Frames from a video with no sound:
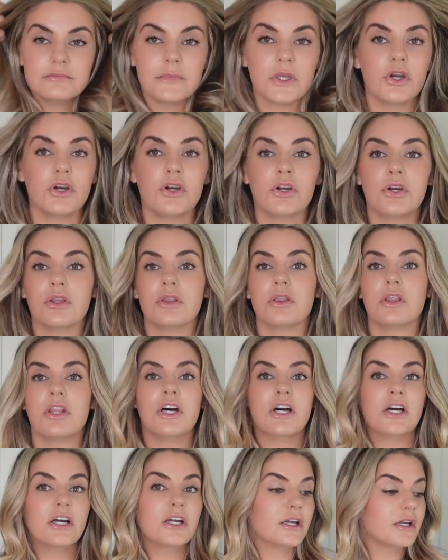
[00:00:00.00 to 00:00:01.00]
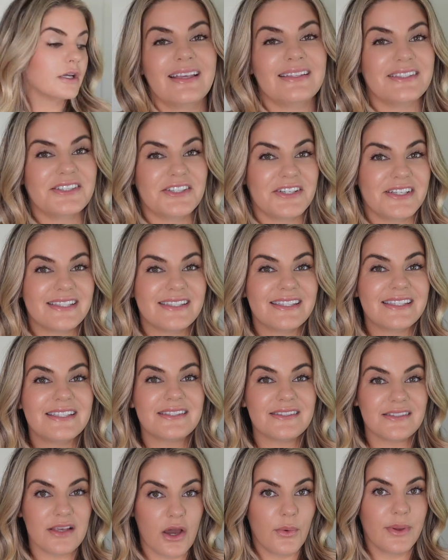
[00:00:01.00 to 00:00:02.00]
curled look. It's seriously
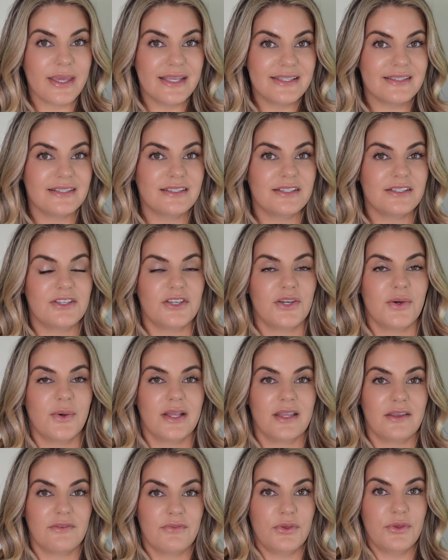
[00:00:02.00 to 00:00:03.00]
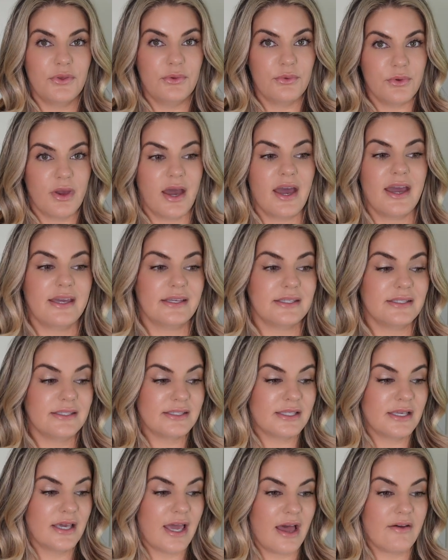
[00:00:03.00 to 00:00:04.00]
so easy to do, and if you
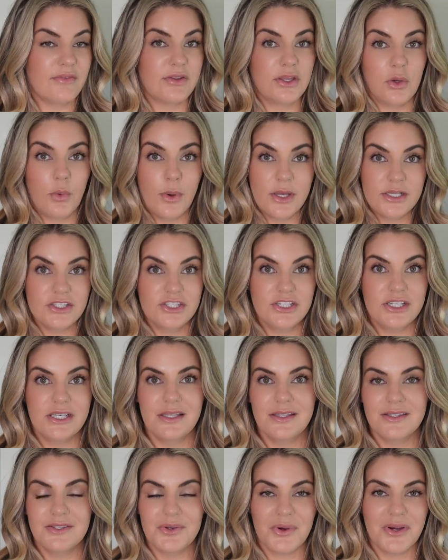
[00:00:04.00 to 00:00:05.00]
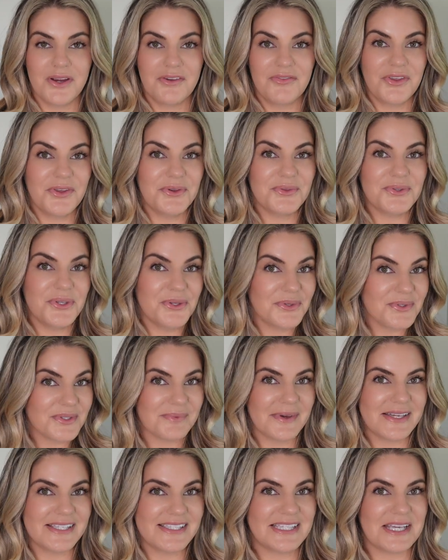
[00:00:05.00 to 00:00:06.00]
guys have any questions, or if you use
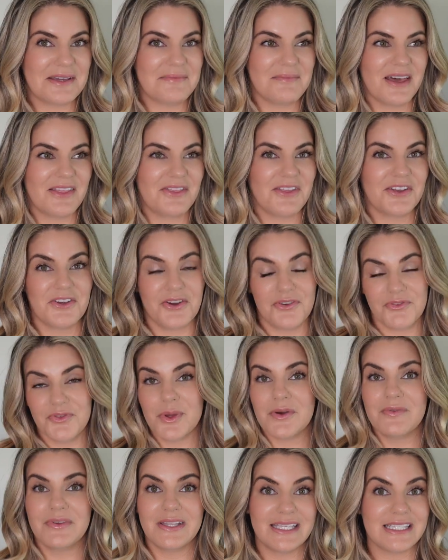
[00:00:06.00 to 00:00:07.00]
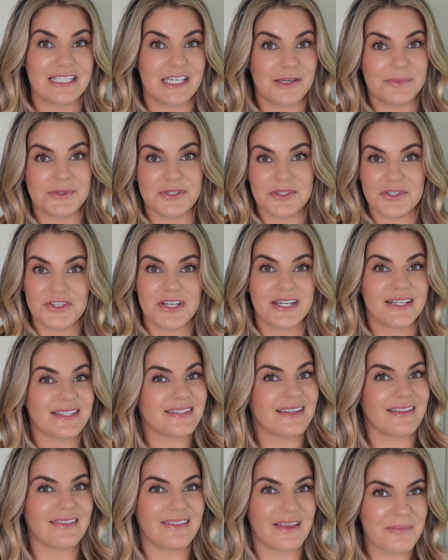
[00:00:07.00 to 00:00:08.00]
my same method, or if you have any tips or
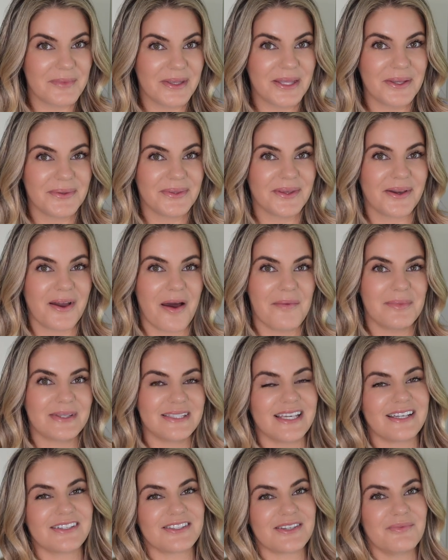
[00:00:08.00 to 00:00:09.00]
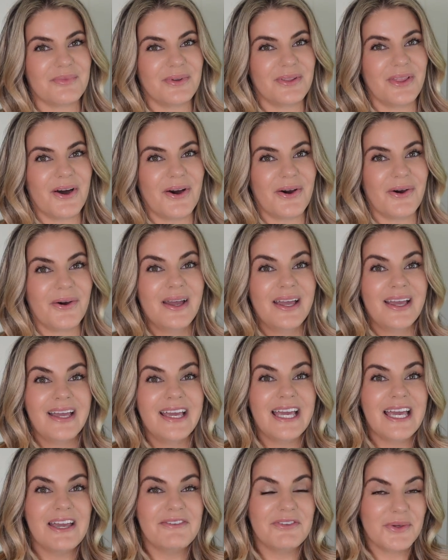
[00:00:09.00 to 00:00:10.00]
tricks, let me know in the comment section below.
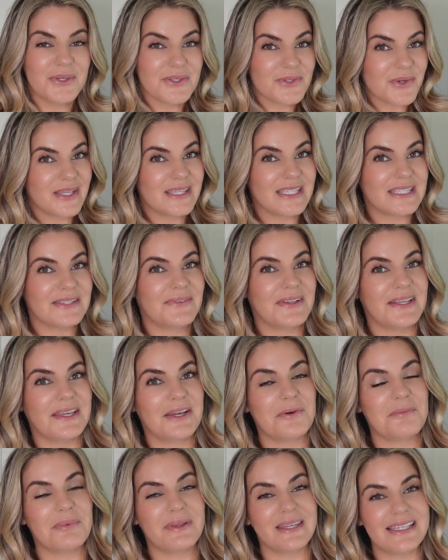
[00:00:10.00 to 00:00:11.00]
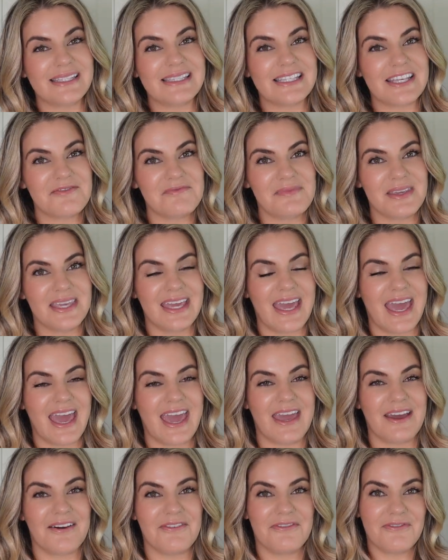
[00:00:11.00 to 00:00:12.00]
If you enjoyed this video, please give me
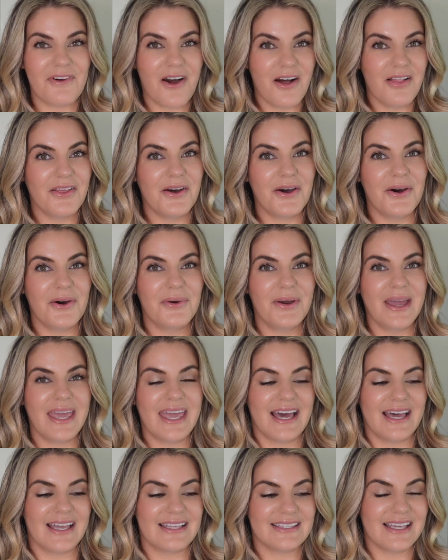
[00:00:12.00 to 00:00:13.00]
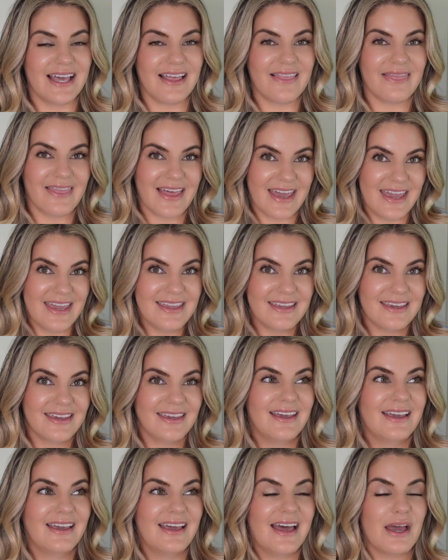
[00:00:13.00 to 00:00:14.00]
a follow and a like.
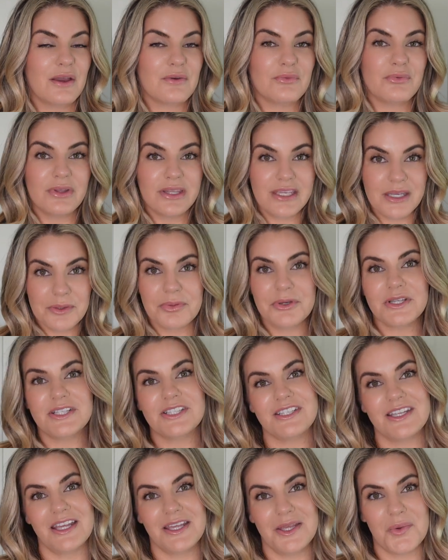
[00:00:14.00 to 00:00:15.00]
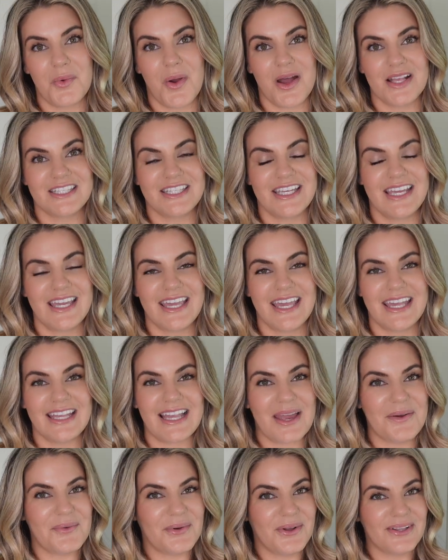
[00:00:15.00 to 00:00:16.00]
I really appreciate you watching, and
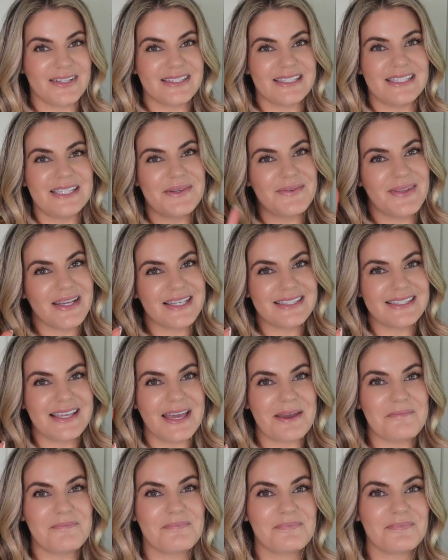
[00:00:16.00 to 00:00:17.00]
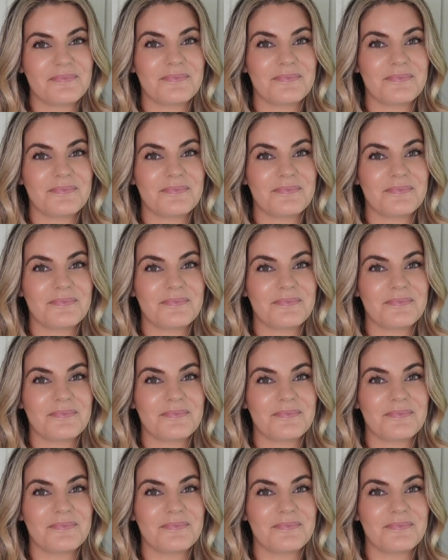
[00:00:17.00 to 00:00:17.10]
I will see you next time.